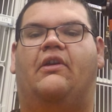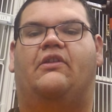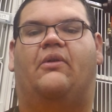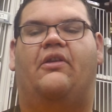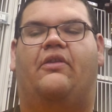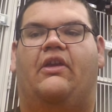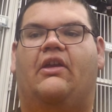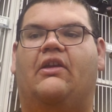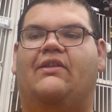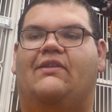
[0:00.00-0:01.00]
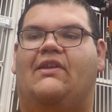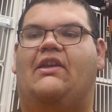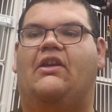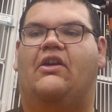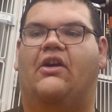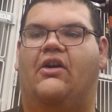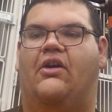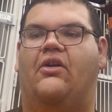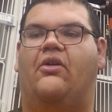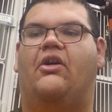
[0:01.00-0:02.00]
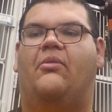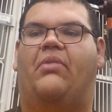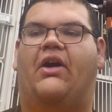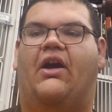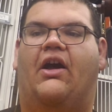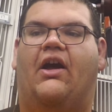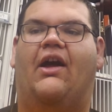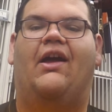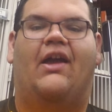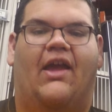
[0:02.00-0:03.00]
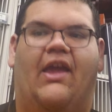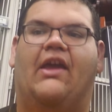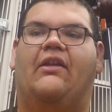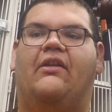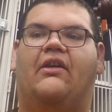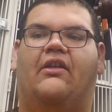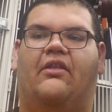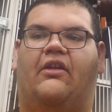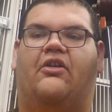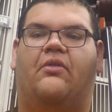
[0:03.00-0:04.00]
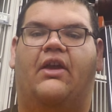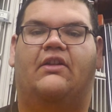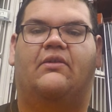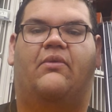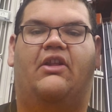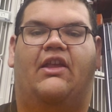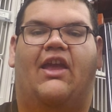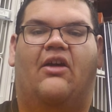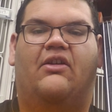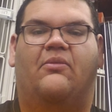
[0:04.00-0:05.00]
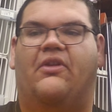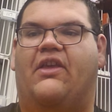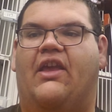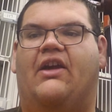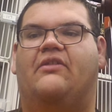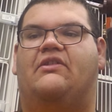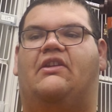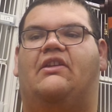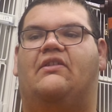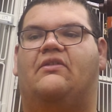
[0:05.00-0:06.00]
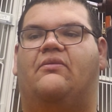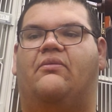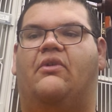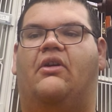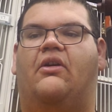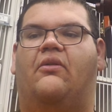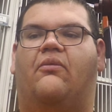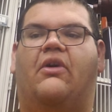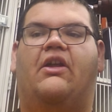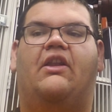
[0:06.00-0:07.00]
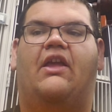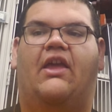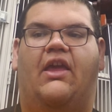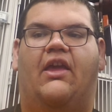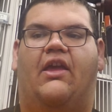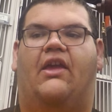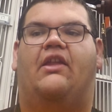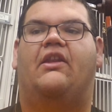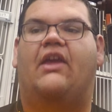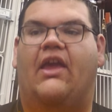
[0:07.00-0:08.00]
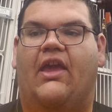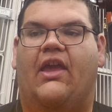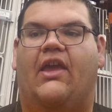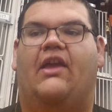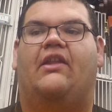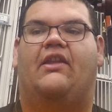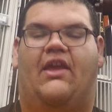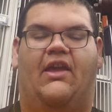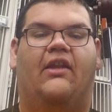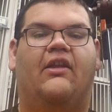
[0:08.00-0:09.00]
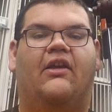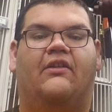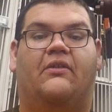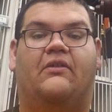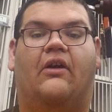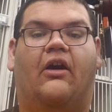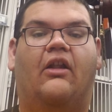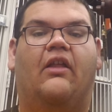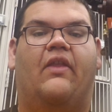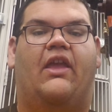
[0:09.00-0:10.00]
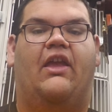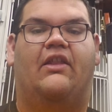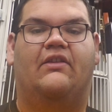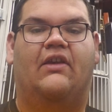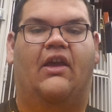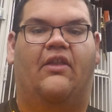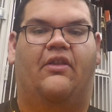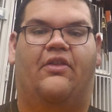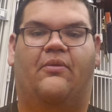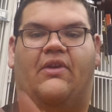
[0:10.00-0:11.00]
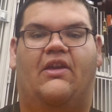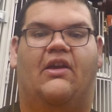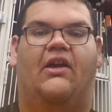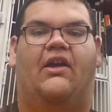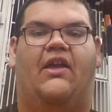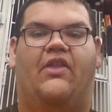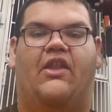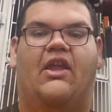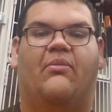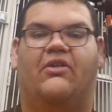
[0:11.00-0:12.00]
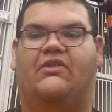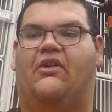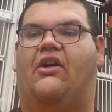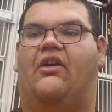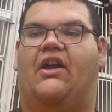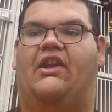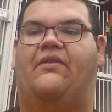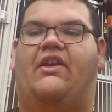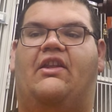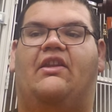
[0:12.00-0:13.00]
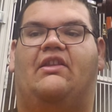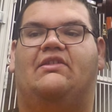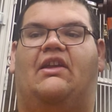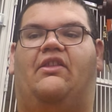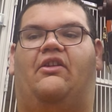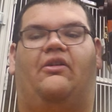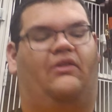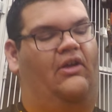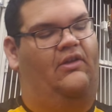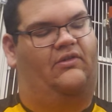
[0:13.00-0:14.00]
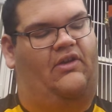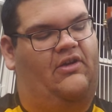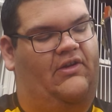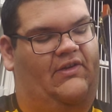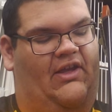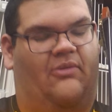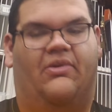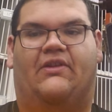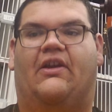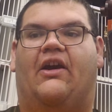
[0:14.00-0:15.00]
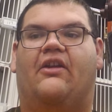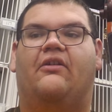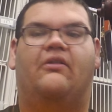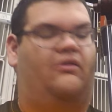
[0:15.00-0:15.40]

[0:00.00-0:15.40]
So I think cinco, pa, and. The correct way to count it with counts is 1 and. So it's all on the ands. The 3 and the numbers are all kind of hidden inside of the note. So here it is again, pizzicato.